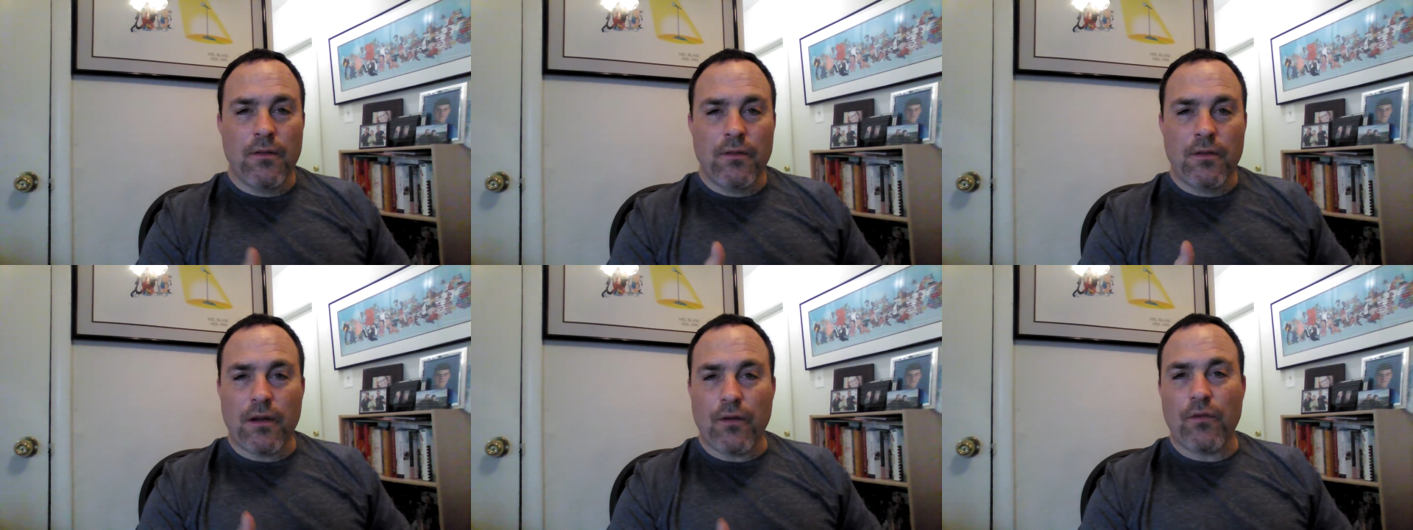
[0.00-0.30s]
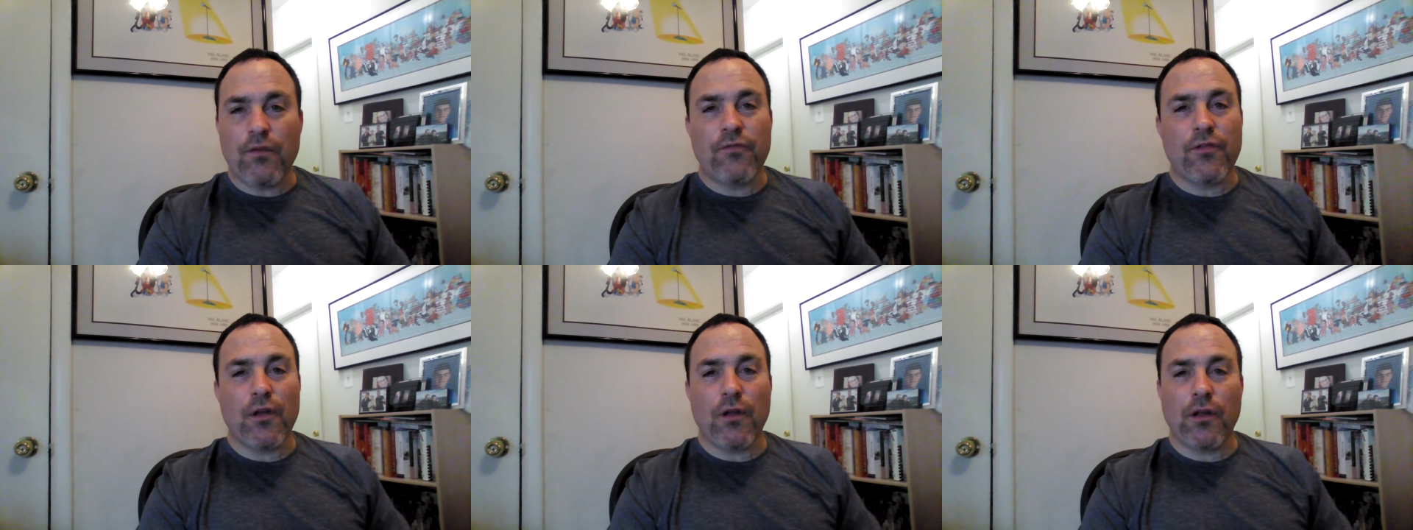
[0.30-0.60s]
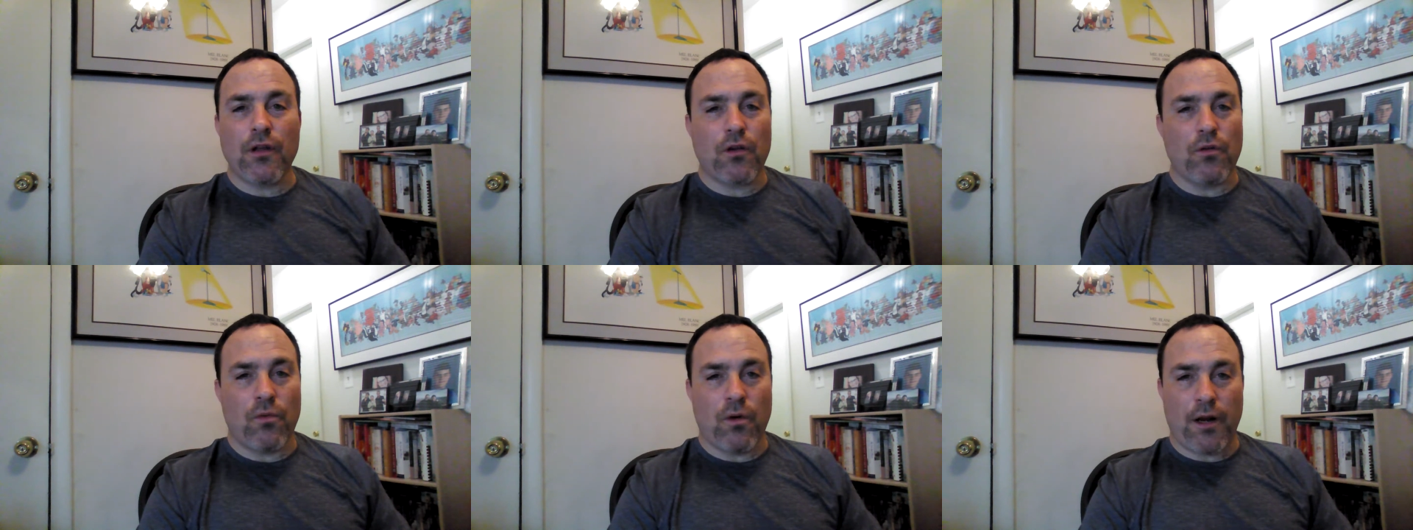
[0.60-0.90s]
Do you ever feel
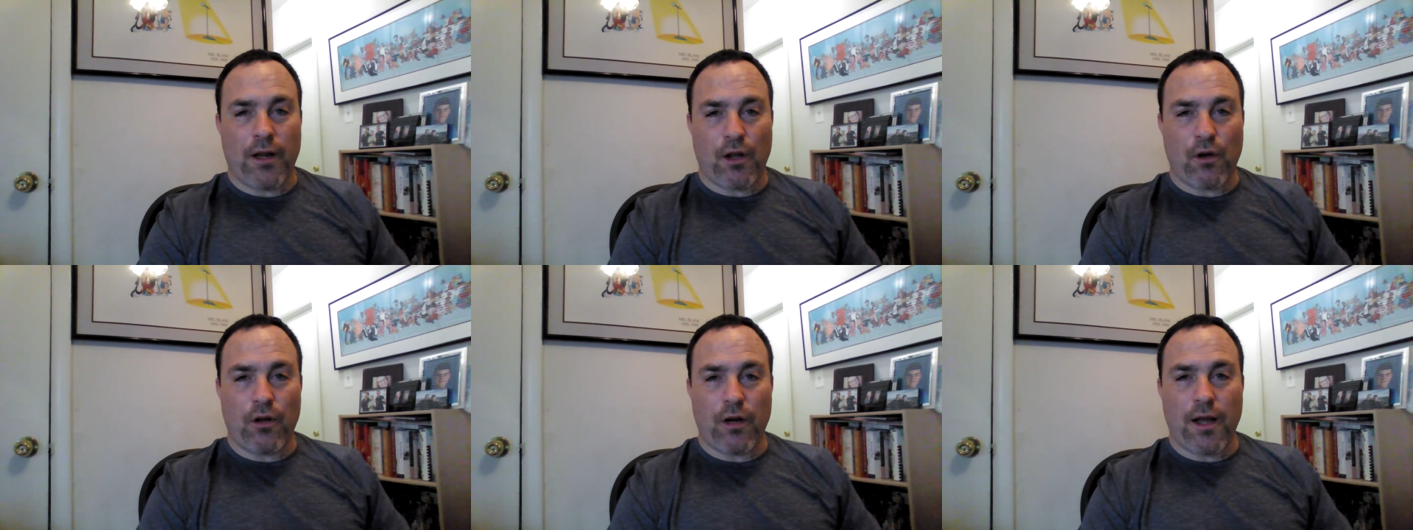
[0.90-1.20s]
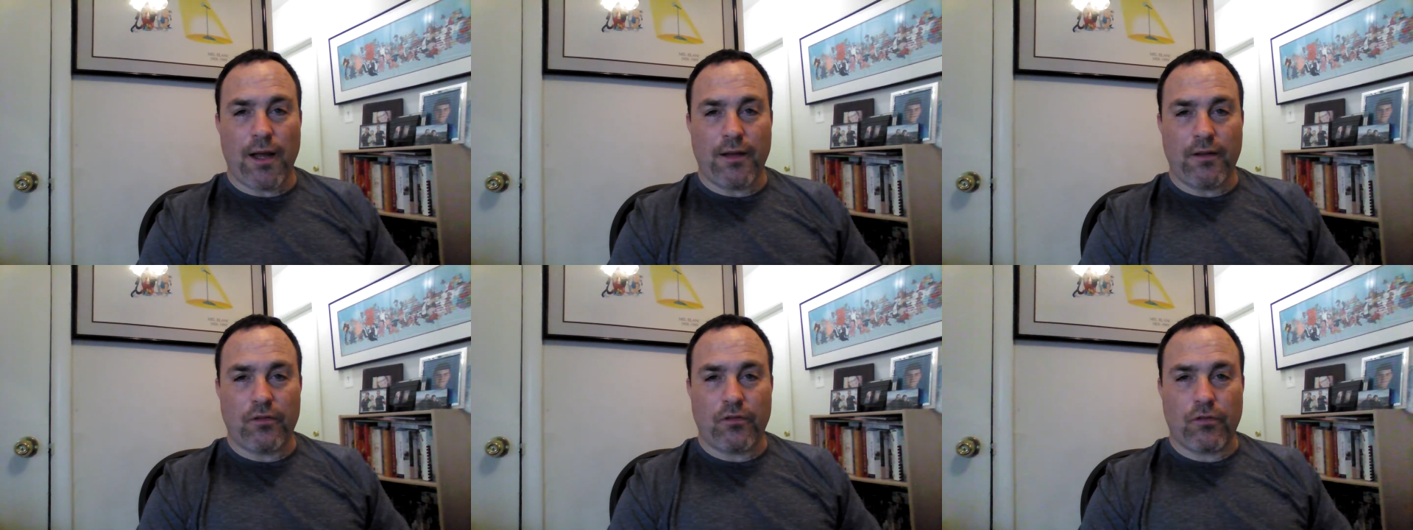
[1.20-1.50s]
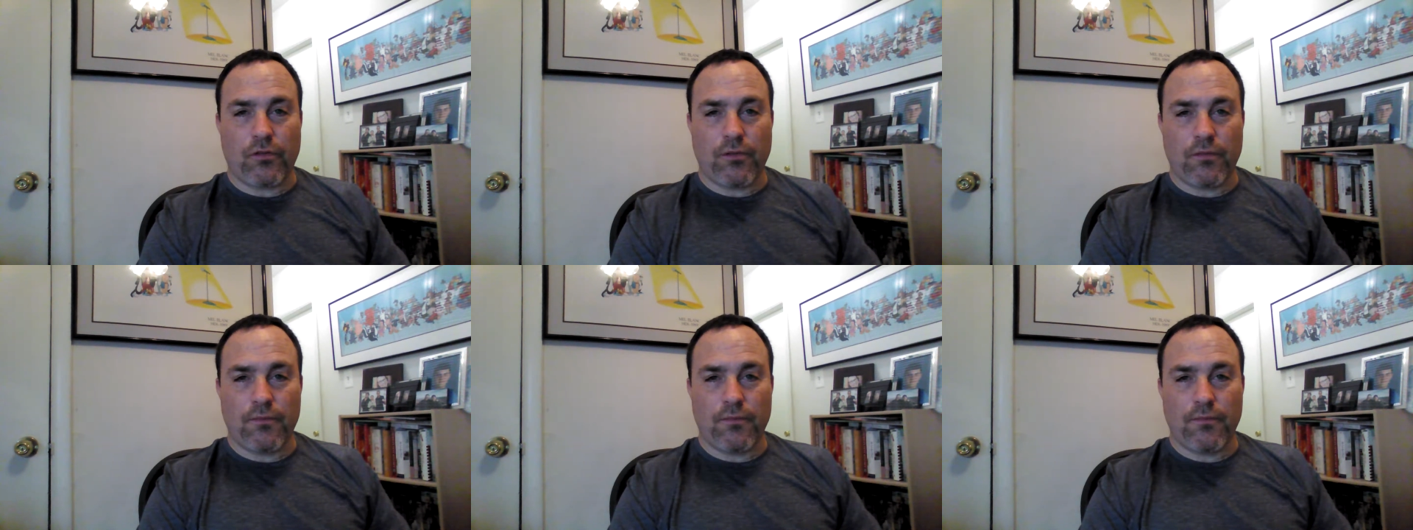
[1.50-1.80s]
like you're running on
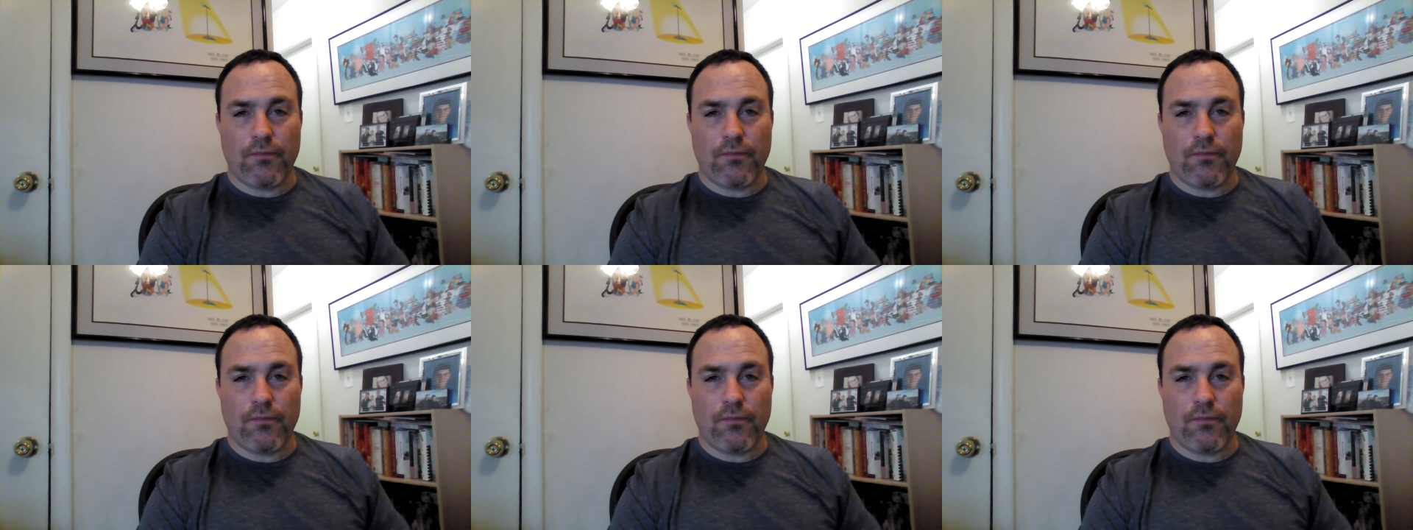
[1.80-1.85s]
ice?